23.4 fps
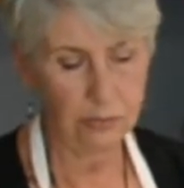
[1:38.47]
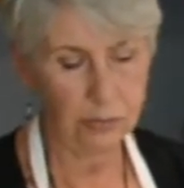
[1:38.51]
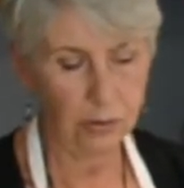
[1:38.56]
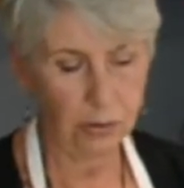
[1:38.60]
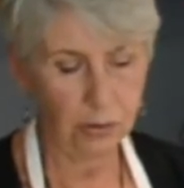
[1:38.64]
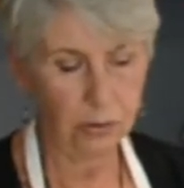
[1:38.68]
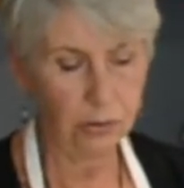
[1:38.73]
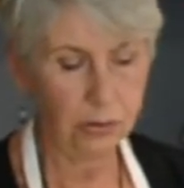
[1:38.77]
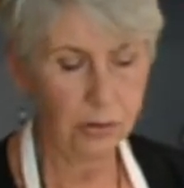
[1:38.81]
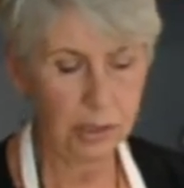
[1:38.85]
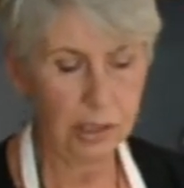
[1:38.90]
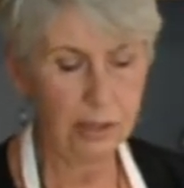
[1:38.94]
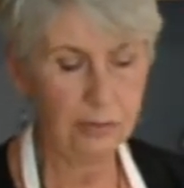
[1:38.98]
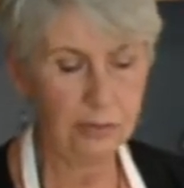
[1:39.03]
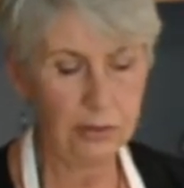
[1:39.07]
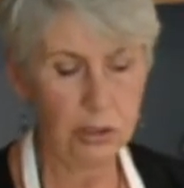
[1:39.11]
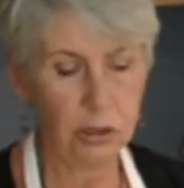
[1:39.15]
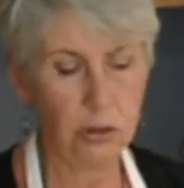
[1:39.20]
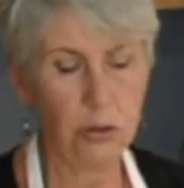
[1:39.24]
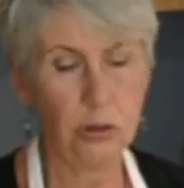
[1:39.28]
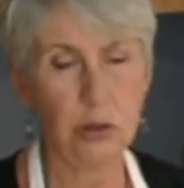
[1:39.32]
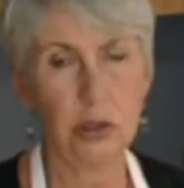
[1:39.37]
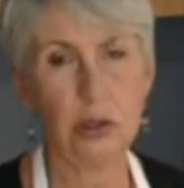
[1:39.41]
You could
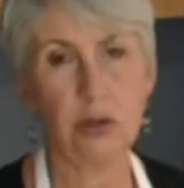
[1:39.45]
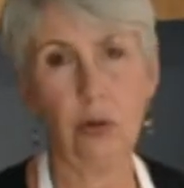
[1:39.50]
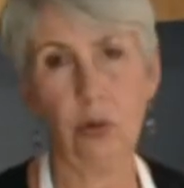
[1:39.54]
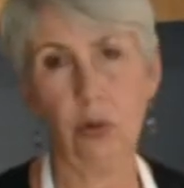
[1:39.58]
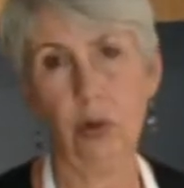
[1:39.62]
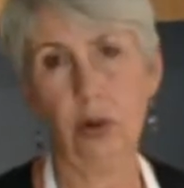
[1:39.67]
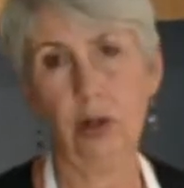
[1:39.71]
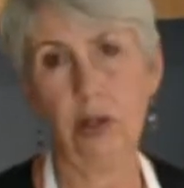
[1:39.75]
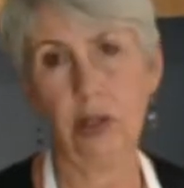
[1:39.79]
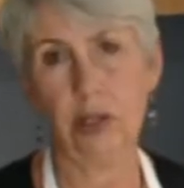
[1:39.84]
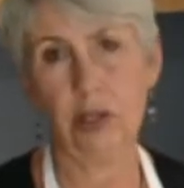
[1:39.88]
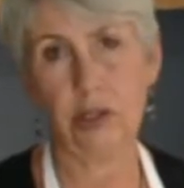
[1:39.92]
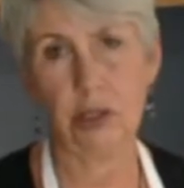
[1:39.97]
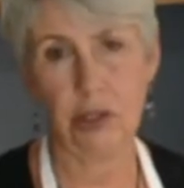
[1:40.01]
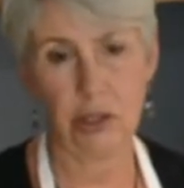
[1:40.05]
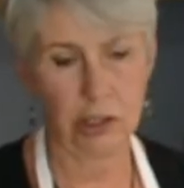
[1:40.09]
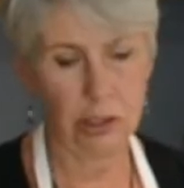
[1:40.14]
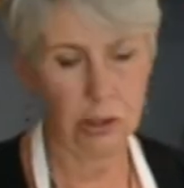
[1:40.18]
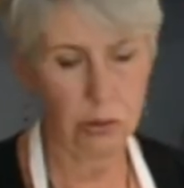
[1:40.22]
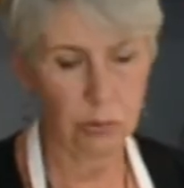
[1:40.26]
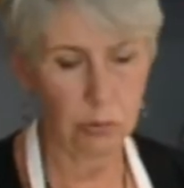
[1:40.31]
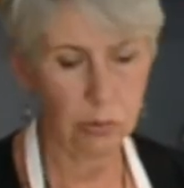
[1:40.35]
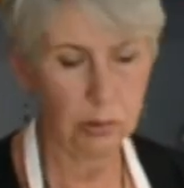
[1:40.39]
even use an orange.
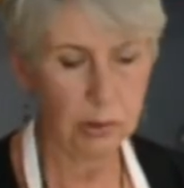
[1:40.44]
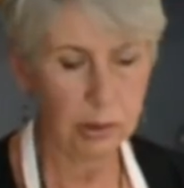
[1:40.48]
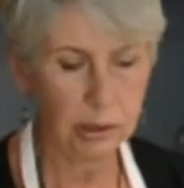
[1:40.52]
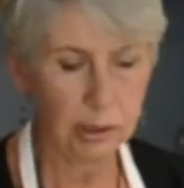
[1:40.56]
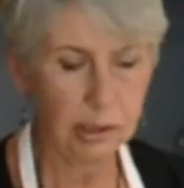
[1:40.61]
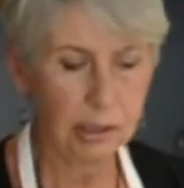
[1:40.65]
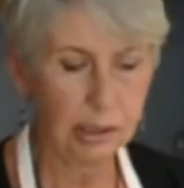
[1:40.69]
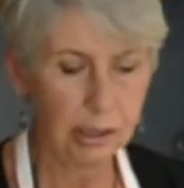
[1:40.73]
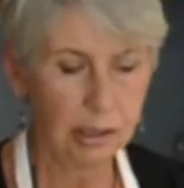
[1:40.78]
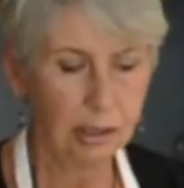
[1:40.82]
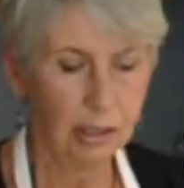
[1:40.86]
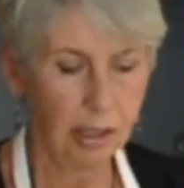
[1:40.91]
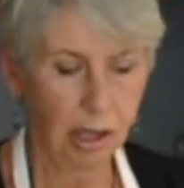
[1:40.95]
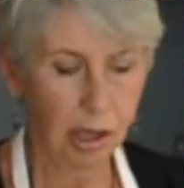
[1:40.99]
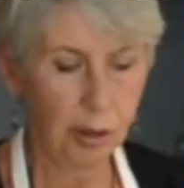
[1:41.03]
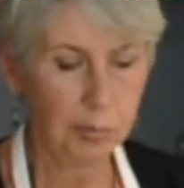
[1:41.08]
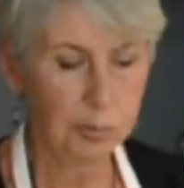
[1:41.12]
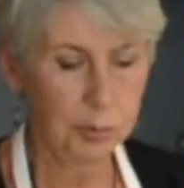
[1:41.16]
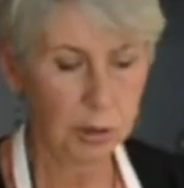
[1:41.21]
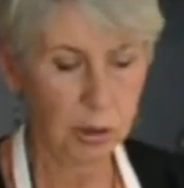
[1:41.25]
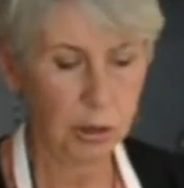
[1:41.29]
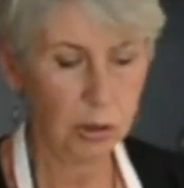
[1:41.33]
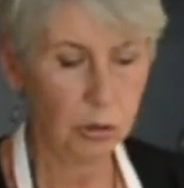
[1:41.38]
It's really
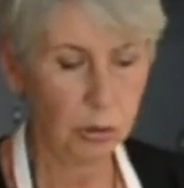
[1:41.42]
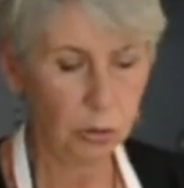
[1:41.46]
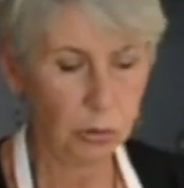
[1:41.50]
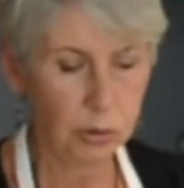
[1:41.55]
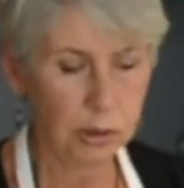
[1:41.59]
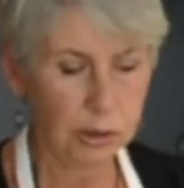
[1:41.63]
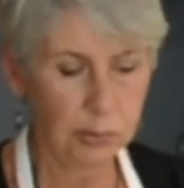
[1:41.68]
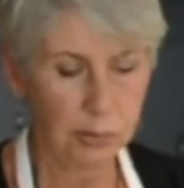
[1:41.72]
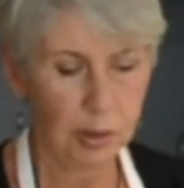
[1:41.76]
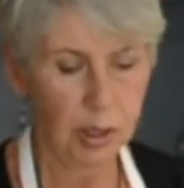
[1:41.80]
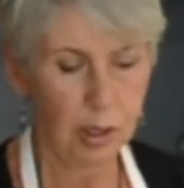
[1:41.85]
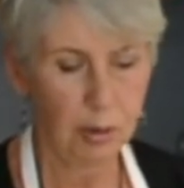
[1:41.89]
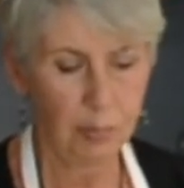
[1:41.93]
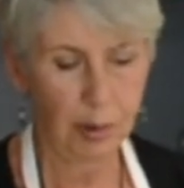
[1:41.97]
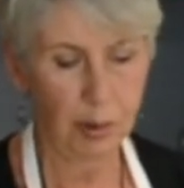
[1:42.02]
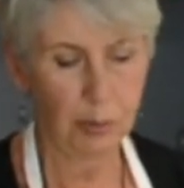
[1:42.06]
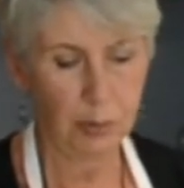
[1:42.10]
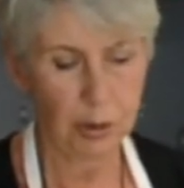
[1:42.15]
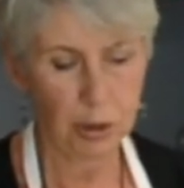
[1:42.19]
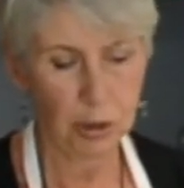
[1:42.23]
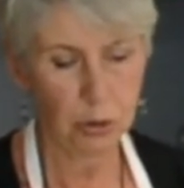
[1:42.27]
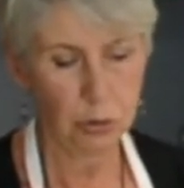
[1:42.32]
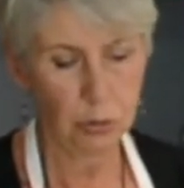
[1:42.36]
up to you,
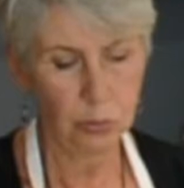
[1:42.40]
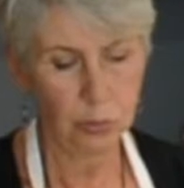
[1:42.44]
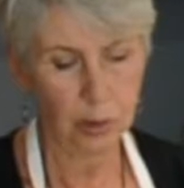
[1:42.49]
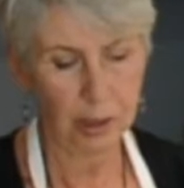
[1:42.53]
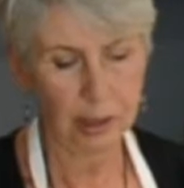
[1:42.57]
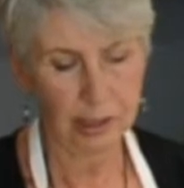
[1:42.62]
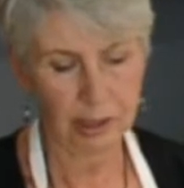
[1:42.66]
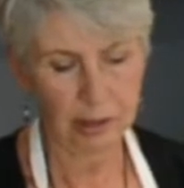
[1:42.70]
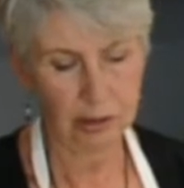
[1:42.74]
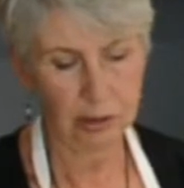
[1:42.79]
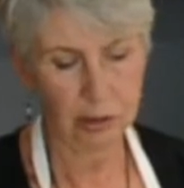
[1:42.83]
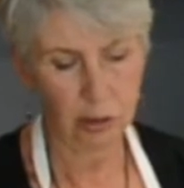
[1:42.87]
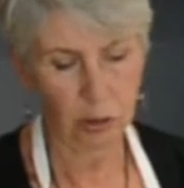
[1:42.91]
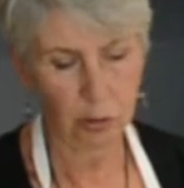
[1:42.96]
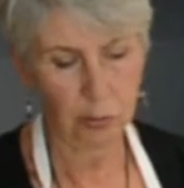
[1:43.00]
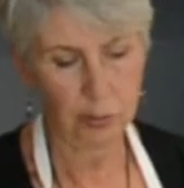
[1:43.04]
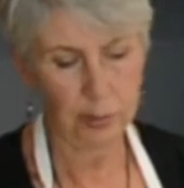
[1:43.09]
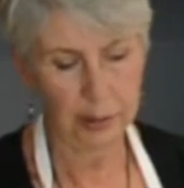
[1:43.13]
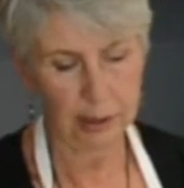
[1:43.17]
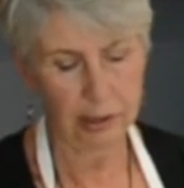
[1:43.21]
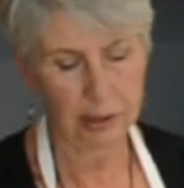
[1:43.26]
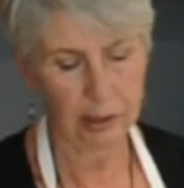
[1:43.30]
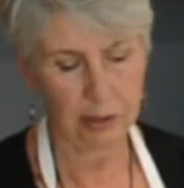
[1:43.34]
but we do want a little
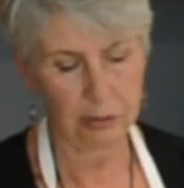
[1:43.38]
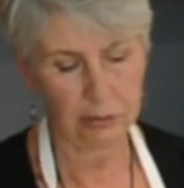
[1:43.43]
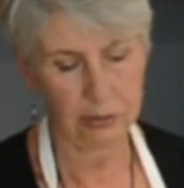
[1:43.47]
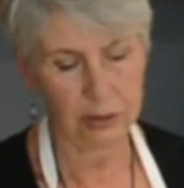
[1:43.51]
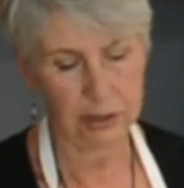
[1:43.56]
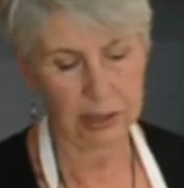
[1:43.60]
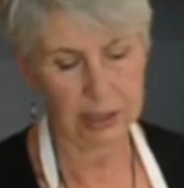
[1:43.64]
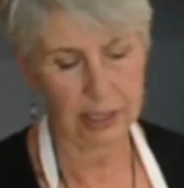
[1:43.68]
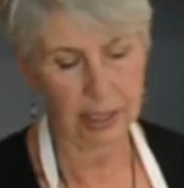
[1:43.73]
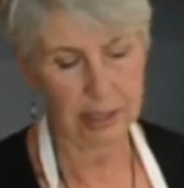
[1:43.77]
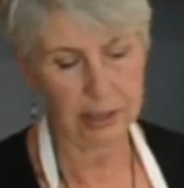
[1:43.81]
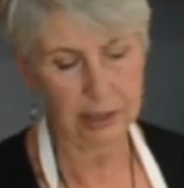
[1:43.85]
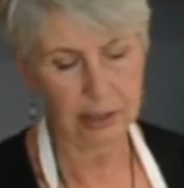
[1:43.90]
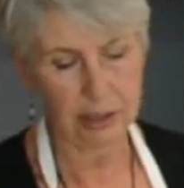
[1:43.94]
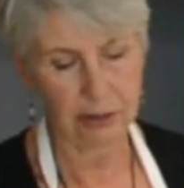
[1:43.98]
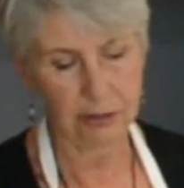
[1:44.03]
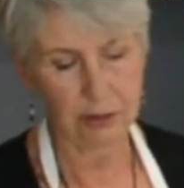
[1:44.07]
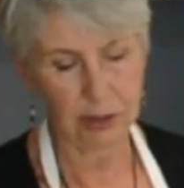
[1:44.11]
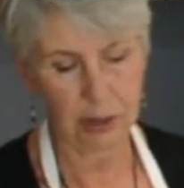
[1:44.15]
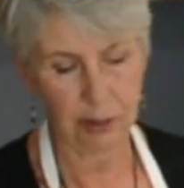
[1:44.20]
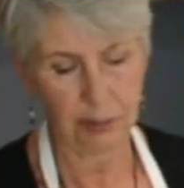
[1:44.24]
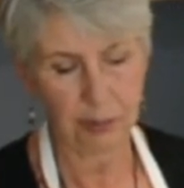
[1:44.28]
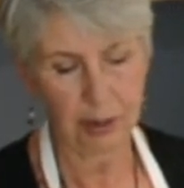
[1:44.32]
bit of zest
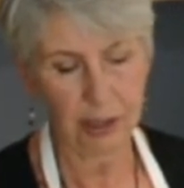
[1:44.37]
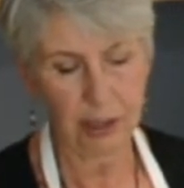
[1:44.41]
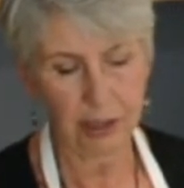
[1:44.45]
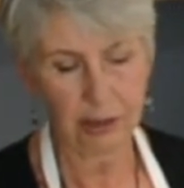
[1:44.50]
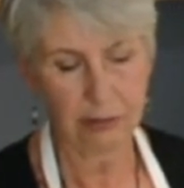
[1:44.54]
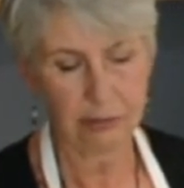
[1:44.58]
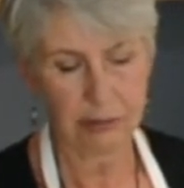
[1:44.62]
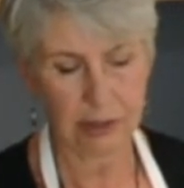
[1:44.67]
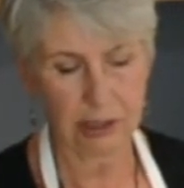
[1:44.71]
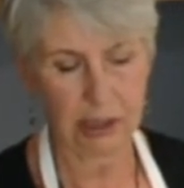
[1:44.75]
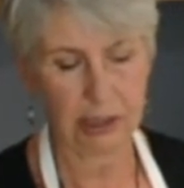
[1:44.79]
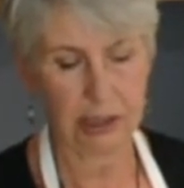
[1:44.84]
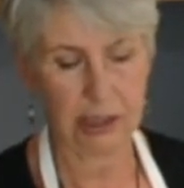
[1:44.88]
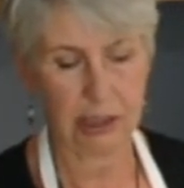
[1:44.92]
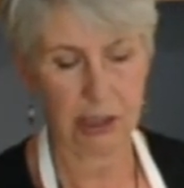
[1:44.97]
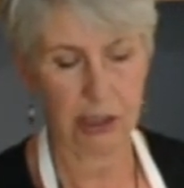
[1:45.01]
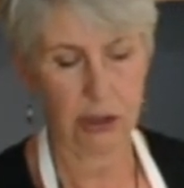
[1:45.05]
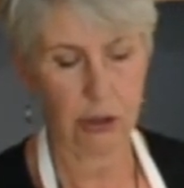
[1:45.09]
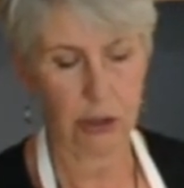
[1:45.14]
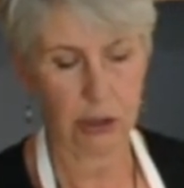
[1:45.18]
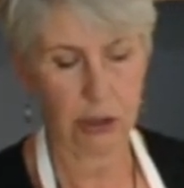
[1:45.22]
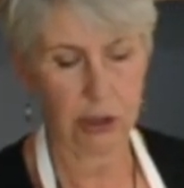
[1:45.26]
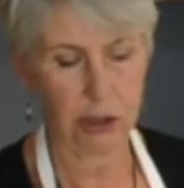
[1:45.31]
of some kind of a
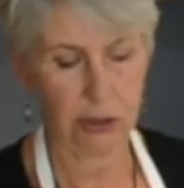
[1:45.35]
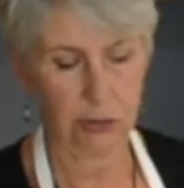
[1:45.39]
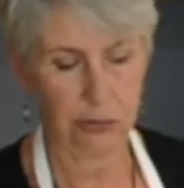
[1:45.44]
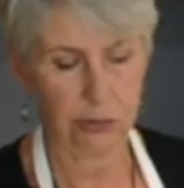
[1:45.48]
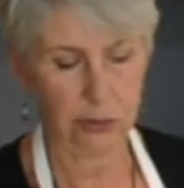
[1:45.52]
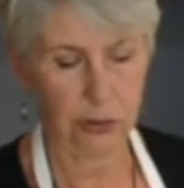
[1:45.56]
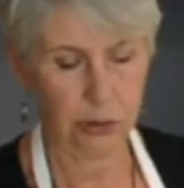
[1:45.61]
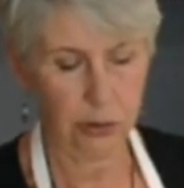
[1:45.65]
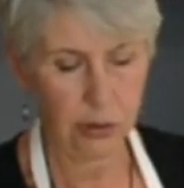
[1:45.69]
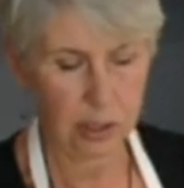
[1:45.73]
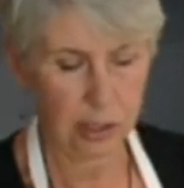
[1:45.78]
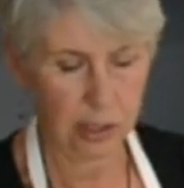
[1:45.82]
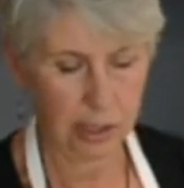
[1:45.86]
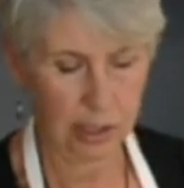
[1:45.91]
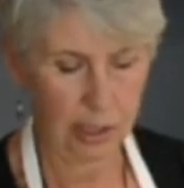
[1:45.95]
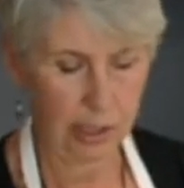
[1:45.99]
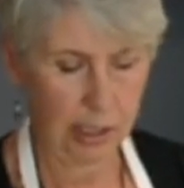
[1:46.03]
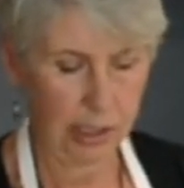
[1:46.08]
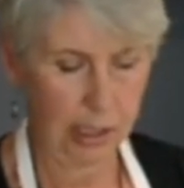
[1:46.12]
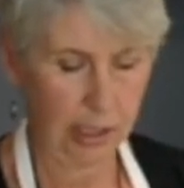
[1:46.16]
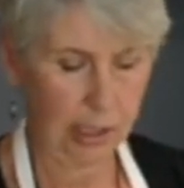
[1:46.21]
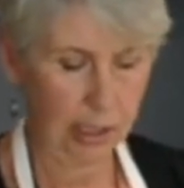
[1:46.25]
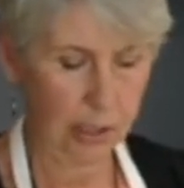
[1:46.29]
citrus fruit.
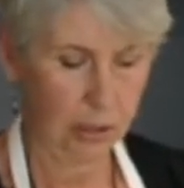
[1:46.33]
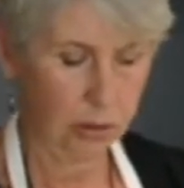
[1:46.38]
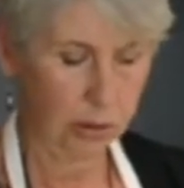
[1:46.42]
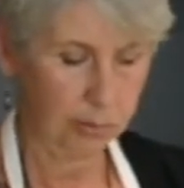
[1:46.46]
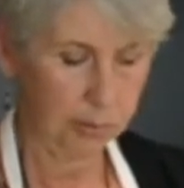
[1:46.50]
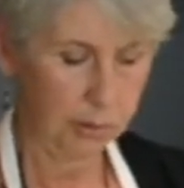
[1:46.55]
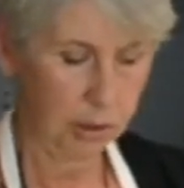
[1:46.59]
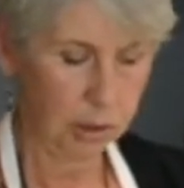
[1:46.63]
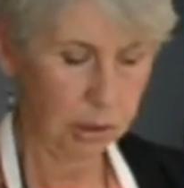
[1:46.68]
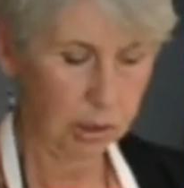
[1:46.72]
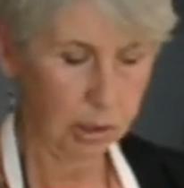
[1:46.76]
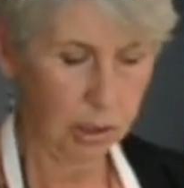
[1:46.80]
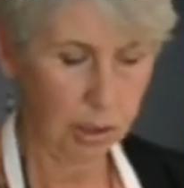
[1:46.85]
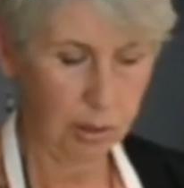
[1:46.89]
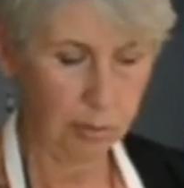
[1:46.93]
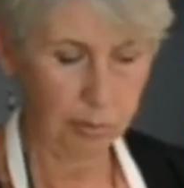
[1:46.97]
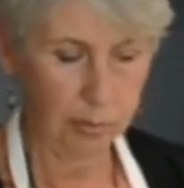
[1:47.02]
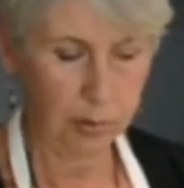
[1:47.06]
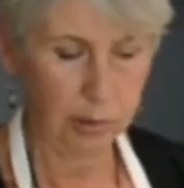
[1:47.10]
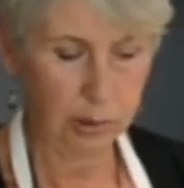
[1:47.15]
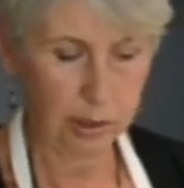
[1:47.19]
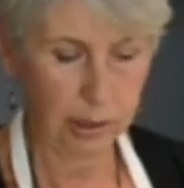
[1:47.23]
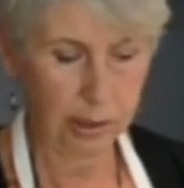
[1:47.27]
So I'm just going to
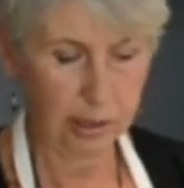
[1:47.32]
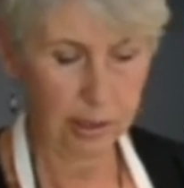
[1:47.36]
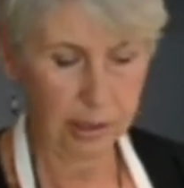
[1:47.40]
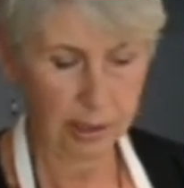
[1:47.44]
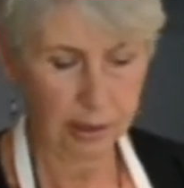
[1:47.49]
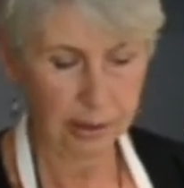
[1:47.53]
put